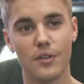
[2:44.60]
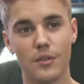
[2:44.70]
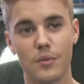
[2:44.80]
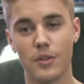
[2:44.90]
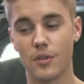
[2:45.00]
you're
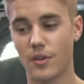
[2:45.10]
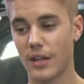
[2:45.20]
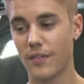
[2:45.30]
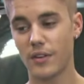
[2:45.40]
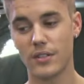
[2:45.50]
when you're
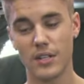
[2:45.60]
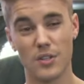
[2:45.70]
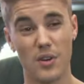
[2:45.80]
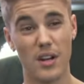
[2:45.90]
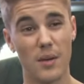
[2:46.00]
given such
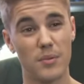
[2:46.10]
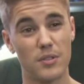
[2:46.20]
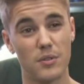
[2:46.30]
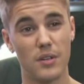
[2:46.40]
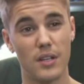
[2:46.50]
a great
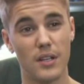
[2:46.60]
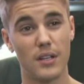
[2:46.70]
opportunity.